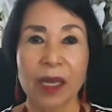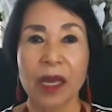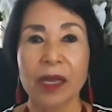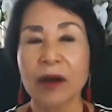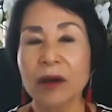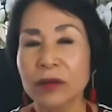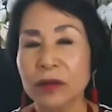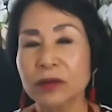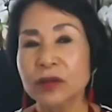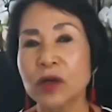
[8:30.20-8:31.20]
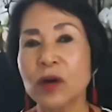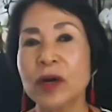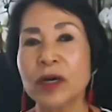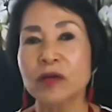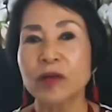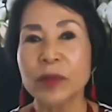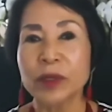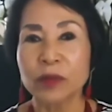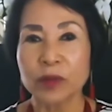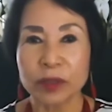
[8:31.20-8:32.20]
And although no
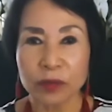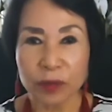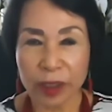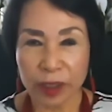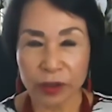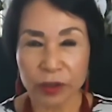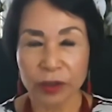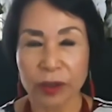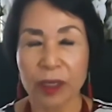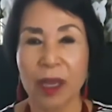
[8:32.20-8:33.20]
agreement was reached,